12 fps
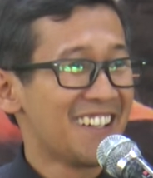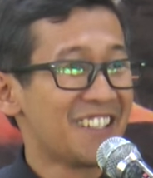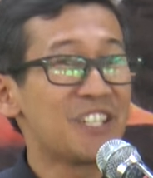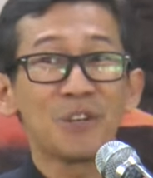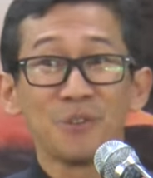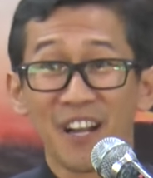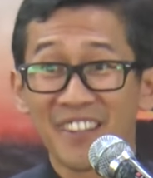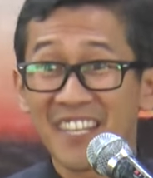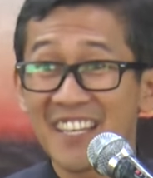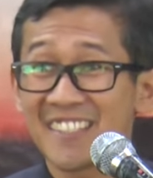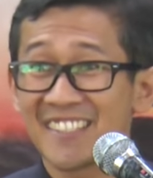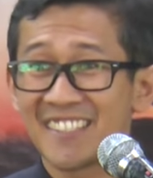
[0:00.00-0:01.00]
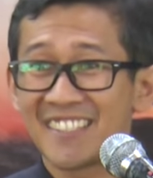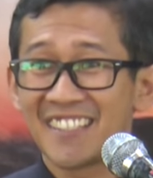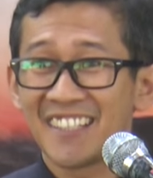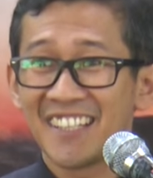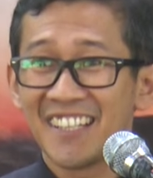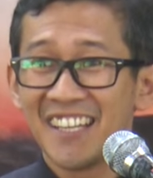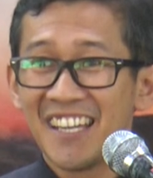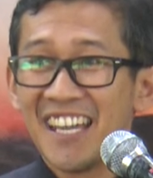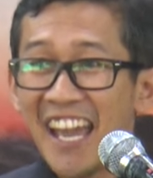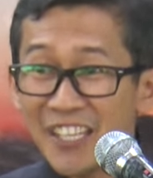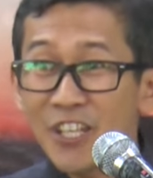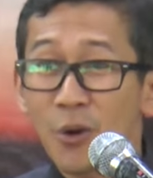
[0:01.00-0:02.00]
Do you want this?
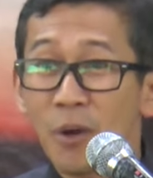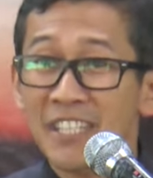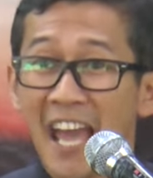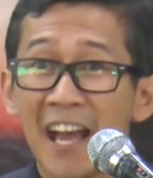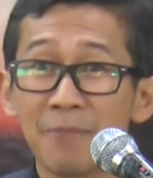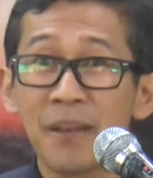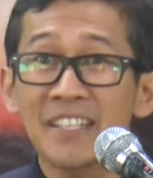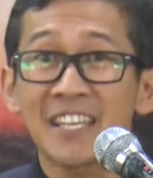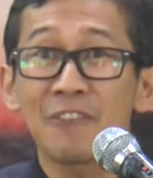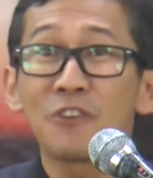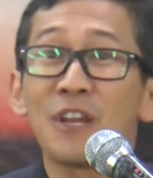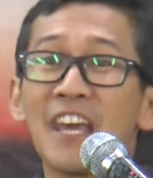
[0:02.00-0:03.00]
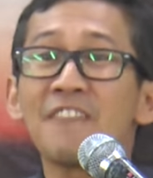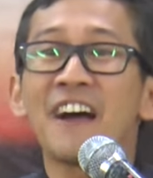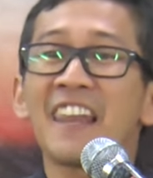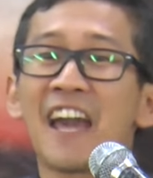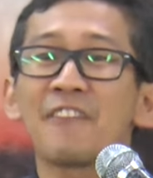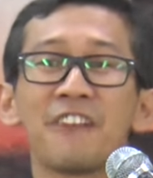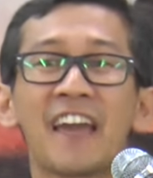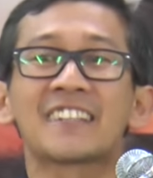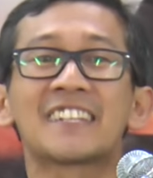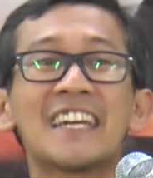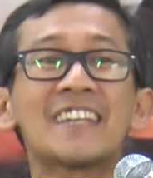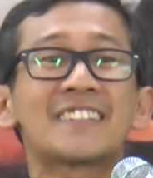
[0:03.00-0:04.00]
And you know what happens? If you live a life
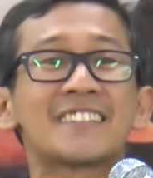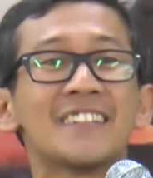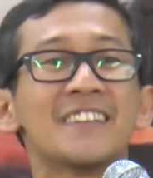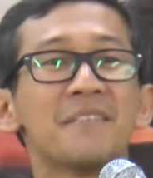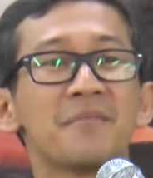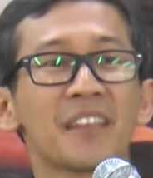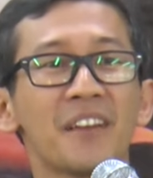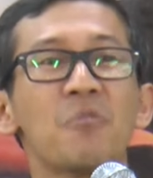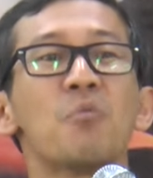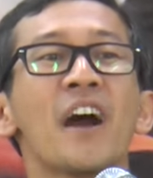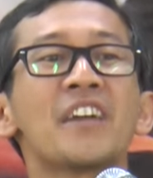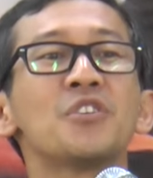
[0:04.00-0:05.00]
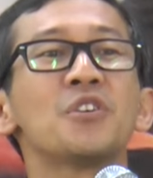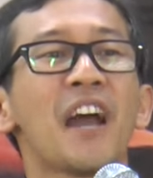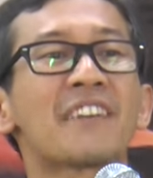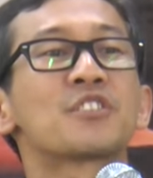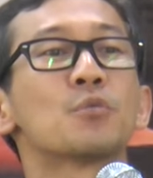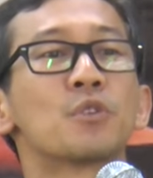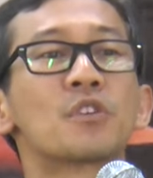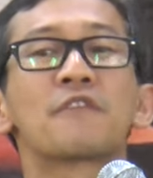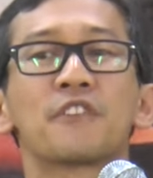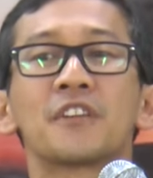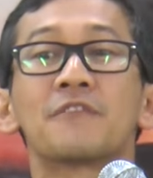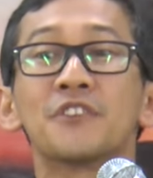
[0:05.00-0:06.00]
like this, why do you have to worry
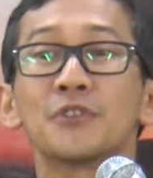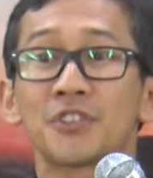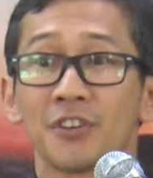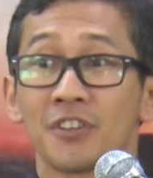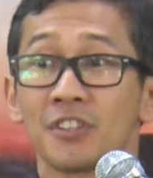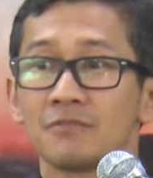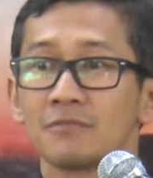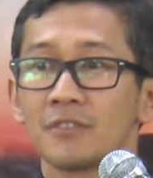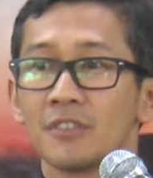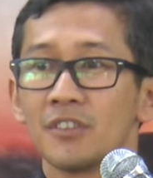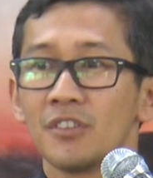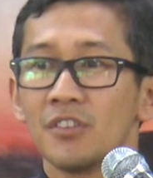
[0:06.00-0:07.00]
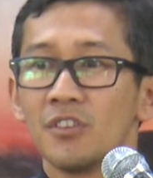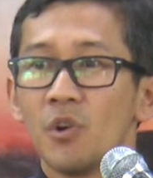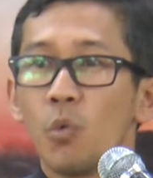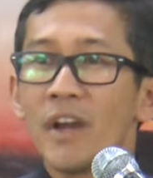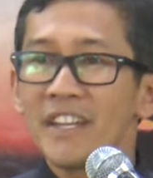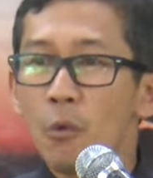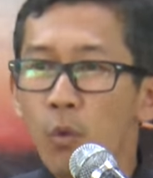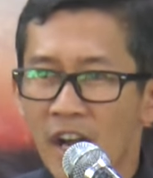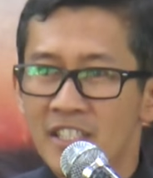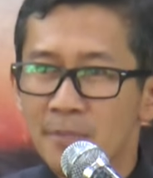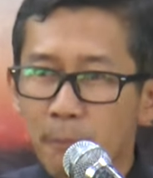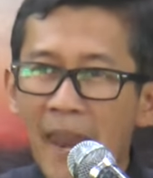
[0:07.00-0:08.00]
for the future? When the
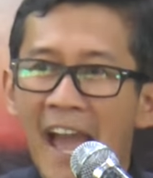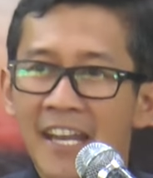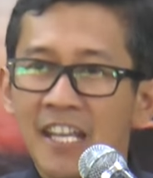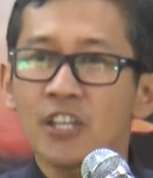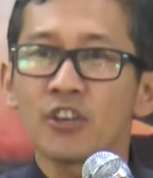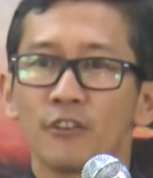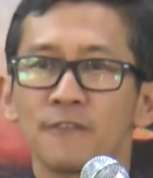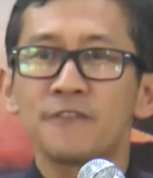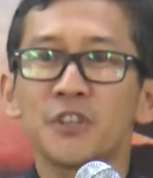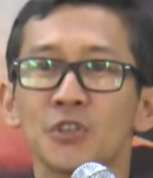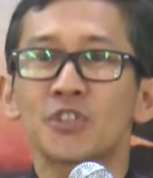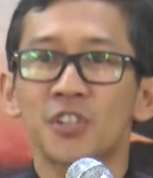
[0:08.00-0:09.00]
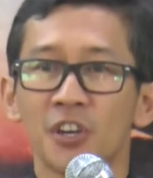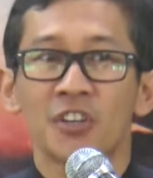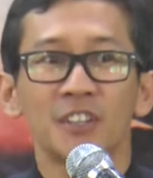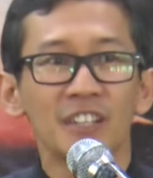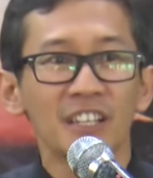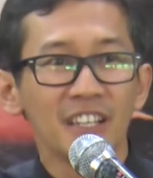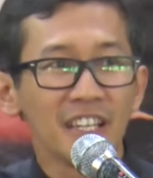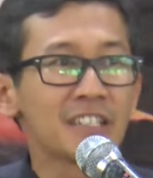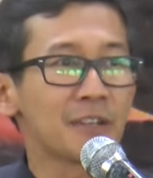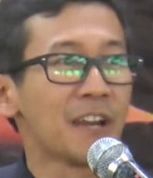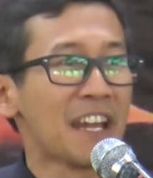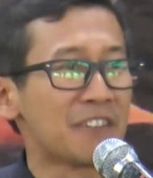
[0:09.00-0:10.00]
one's planning your future
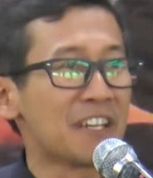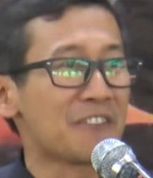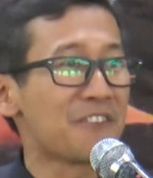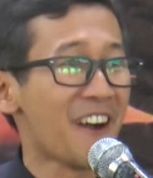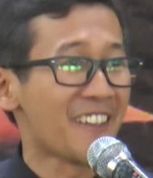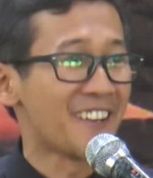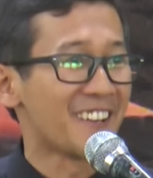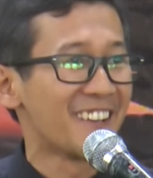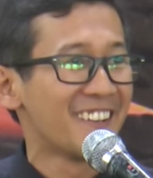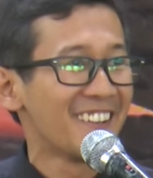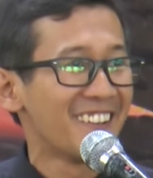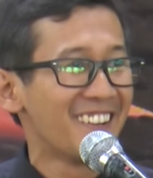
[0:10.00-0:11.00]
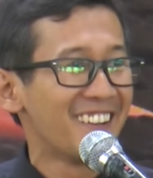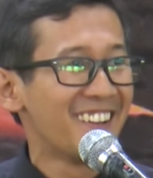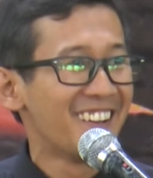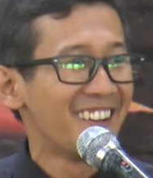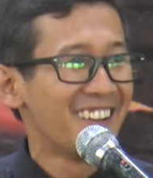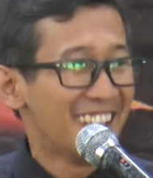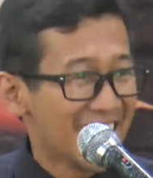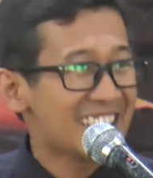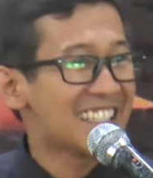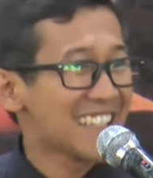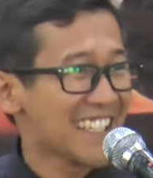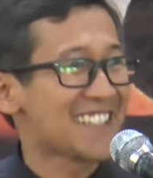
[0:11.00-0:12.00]
is your Heavenly Father.
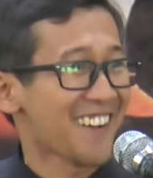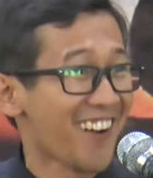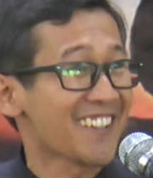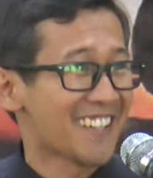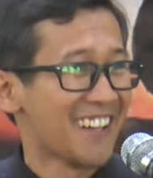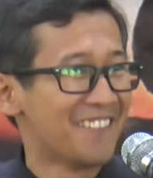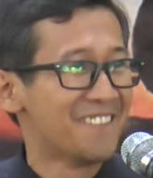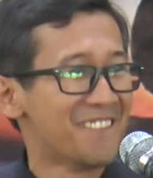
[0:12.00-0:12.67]
Isn't this awesome?